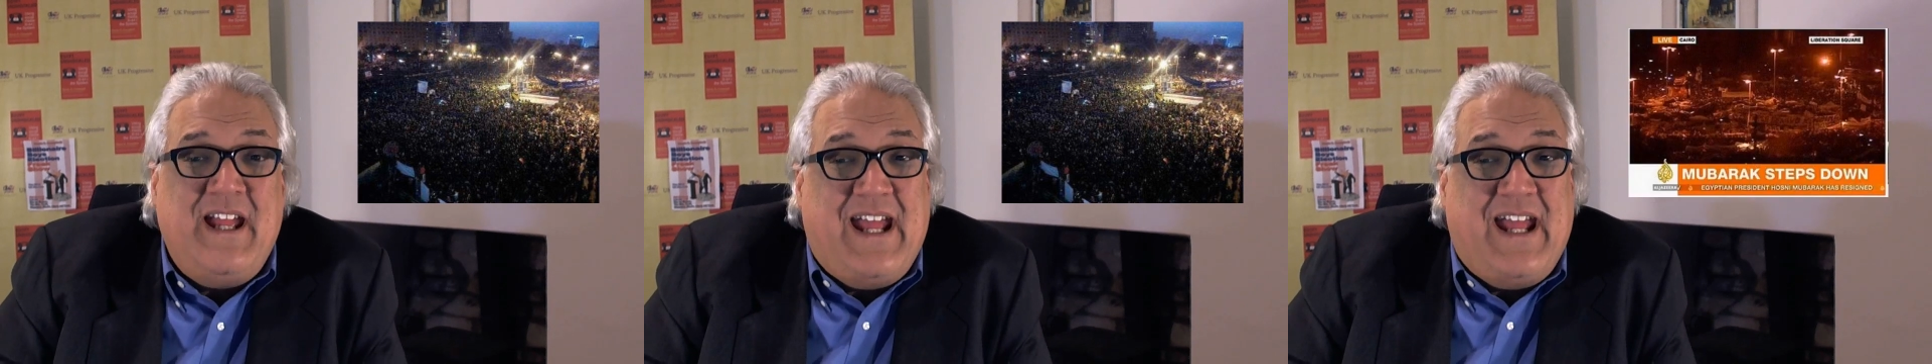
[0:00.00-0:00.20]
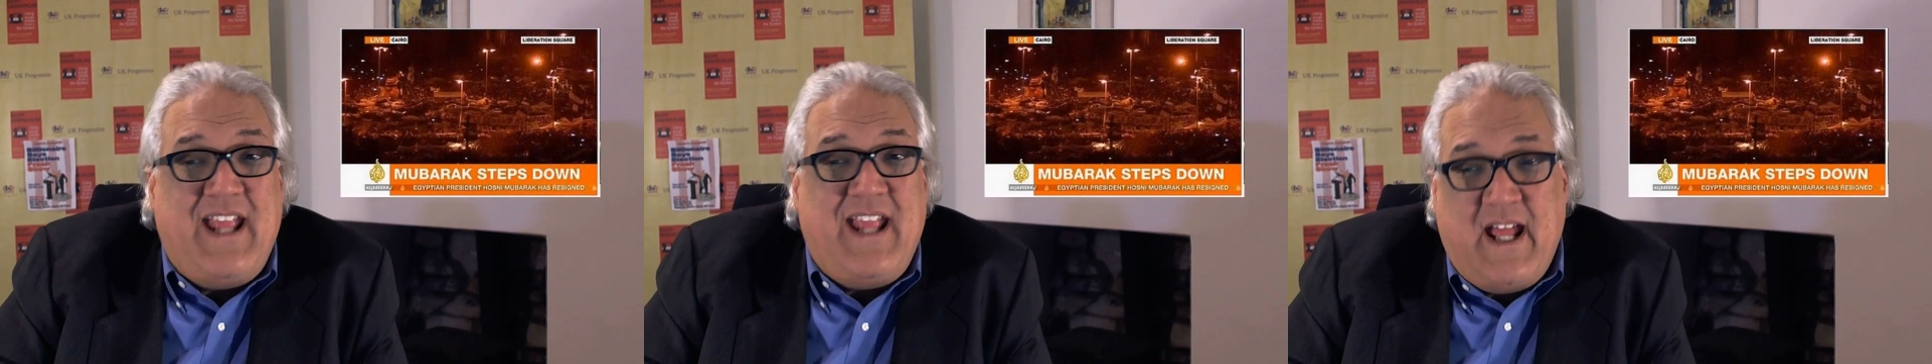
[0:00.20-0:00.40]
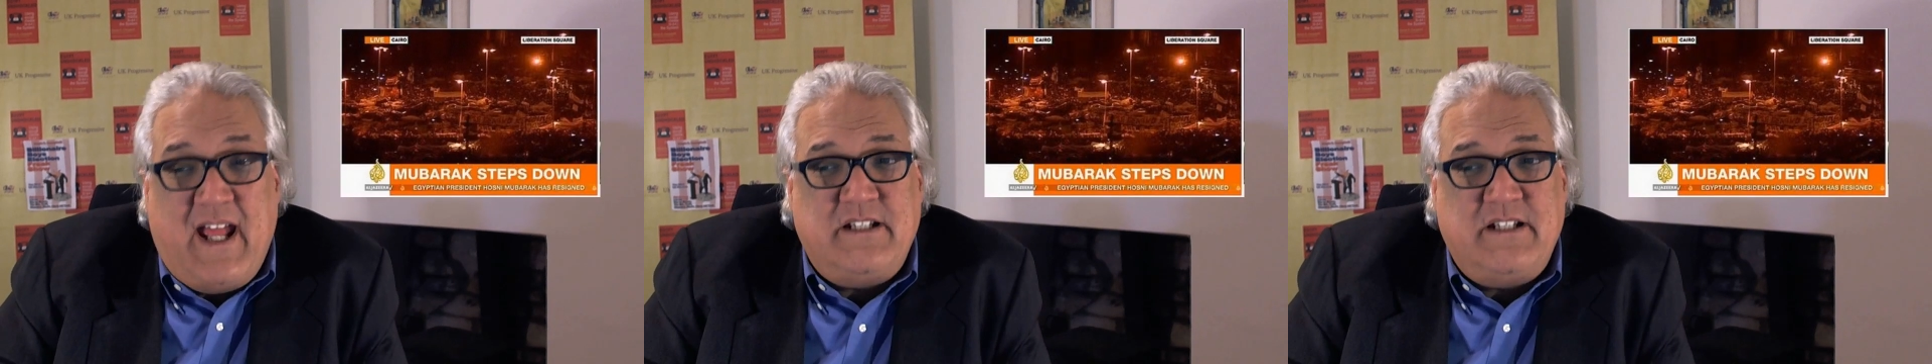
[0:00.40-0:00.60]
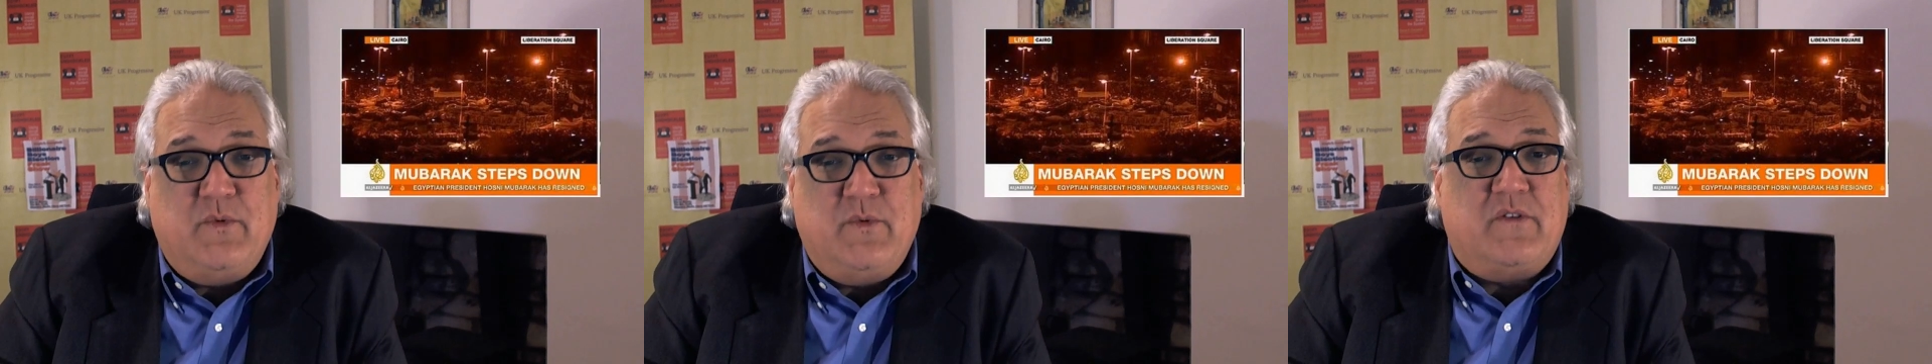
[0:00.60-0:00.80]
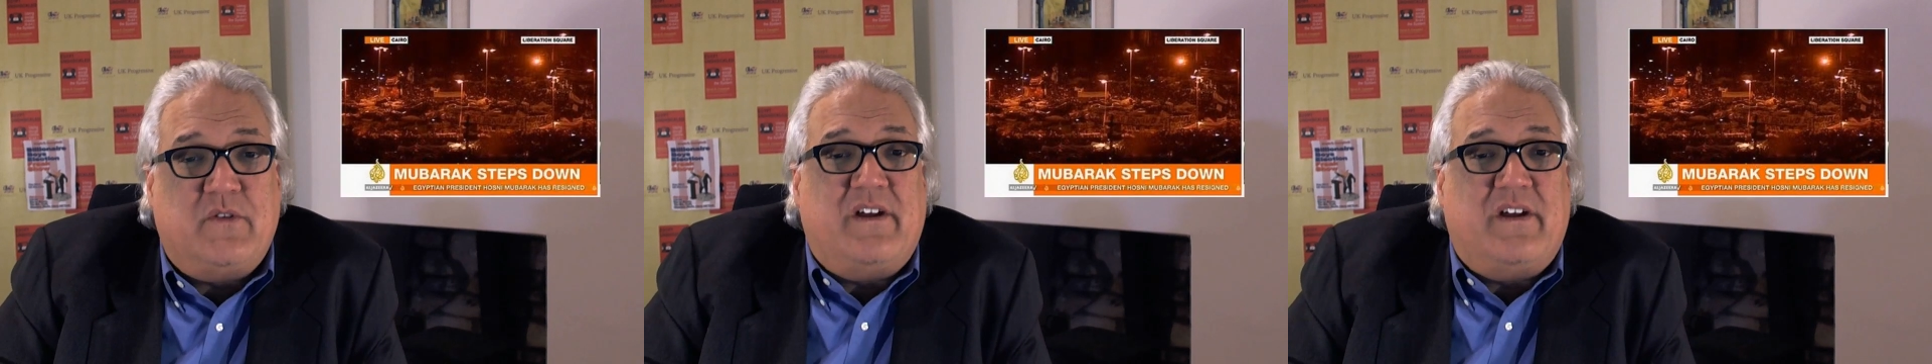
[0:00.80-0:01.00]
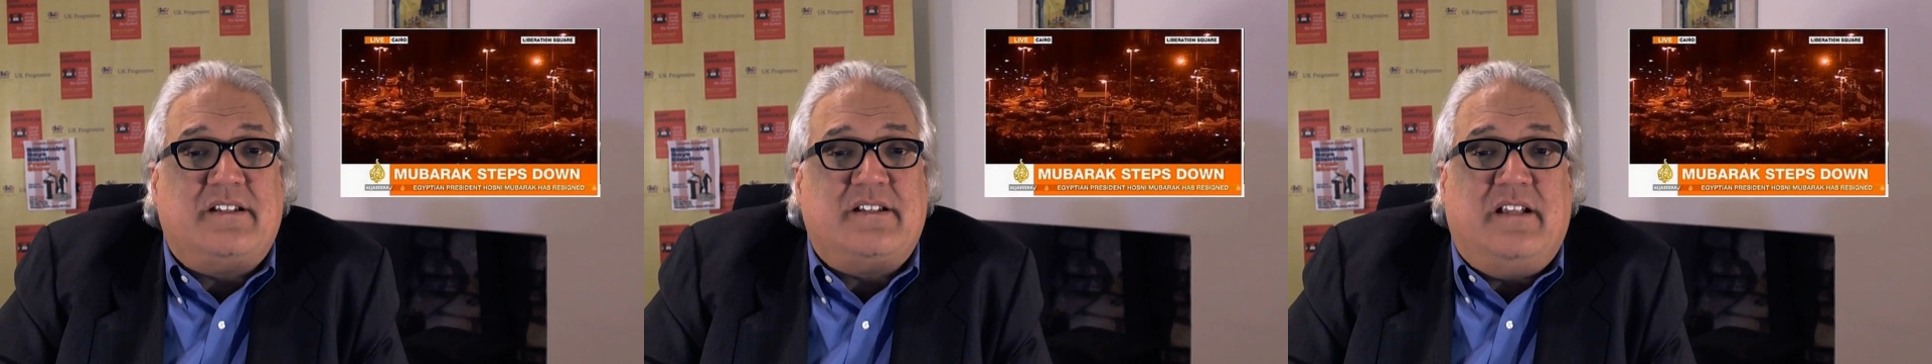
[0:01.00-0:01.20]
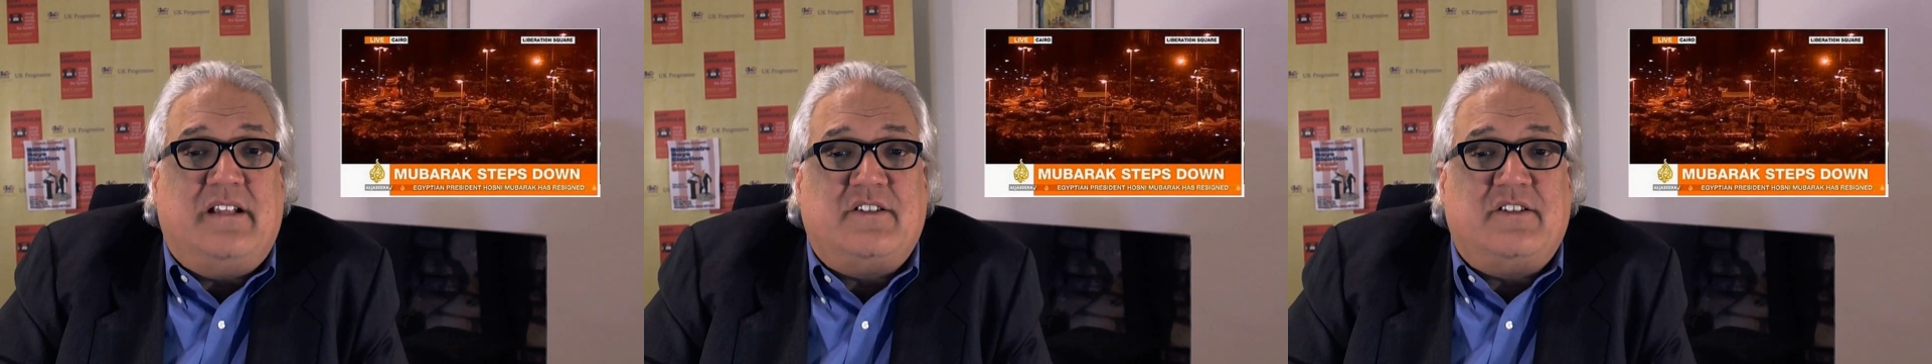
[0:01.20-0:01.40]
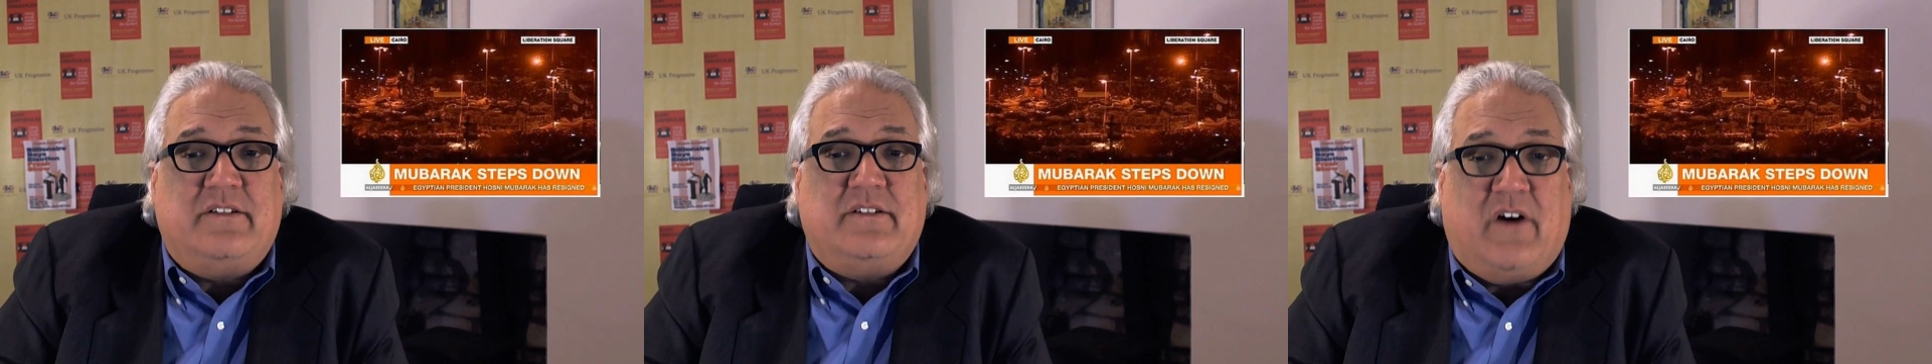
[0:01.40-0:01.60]
and ended with the
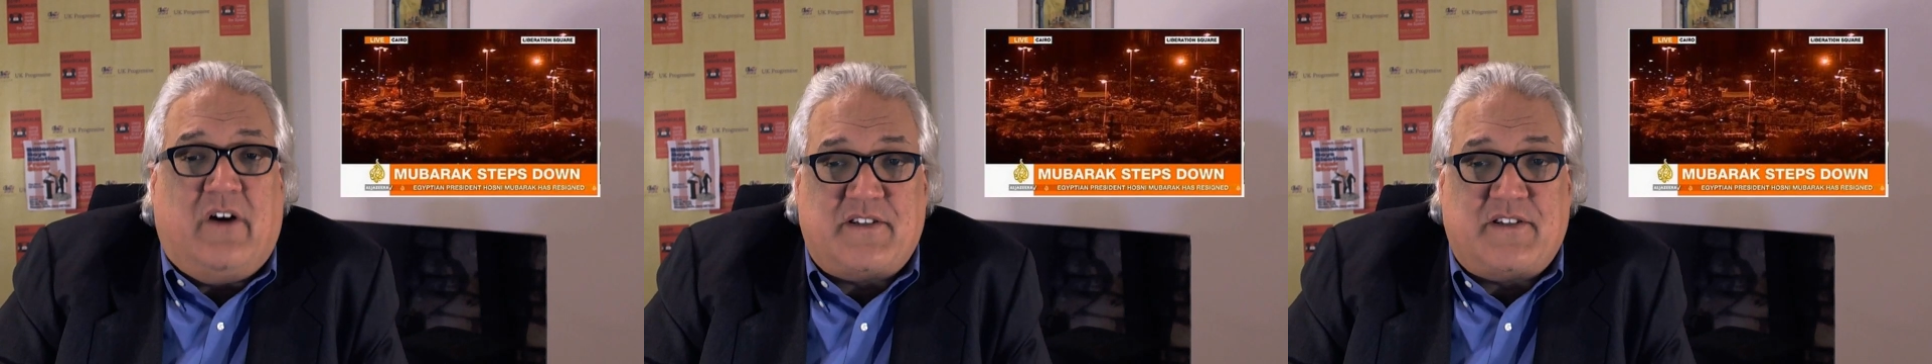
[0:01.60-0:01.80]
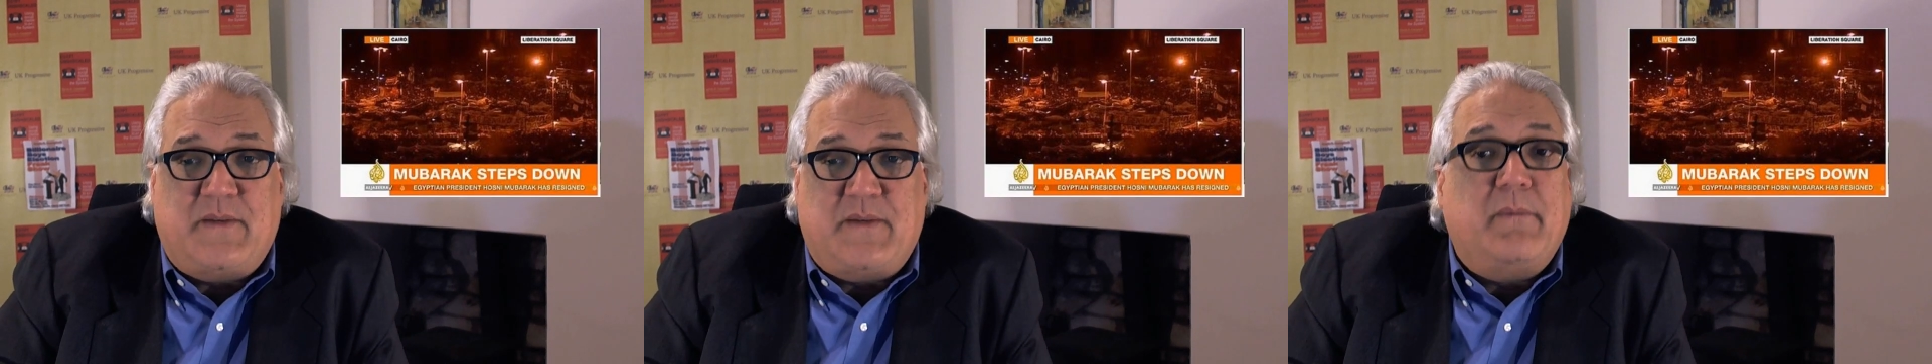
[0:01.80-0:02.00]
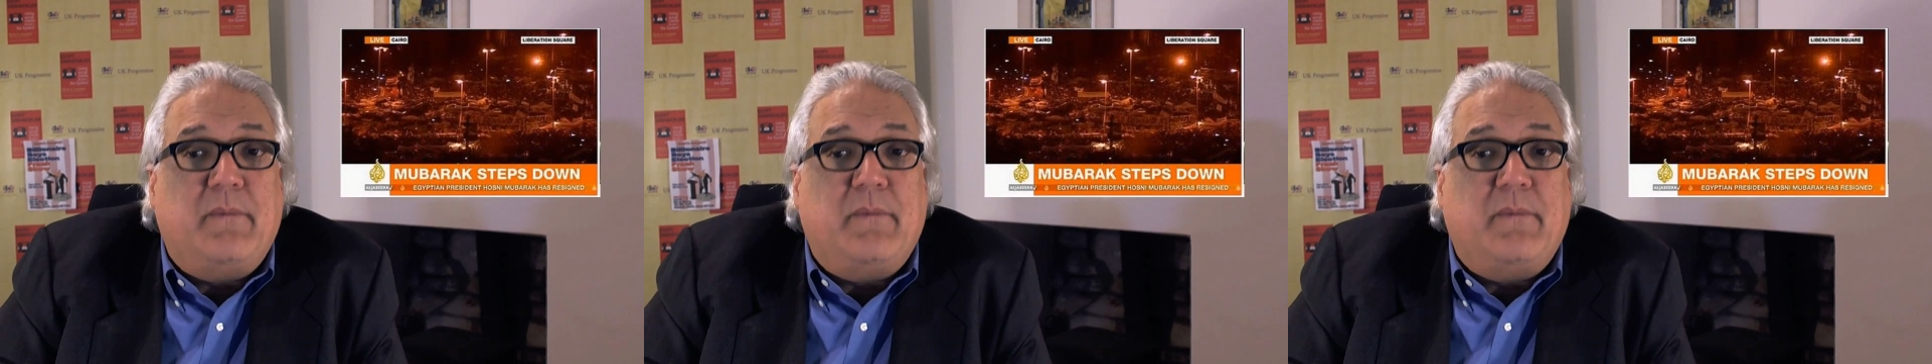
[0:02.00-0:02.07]
resignation of Hosni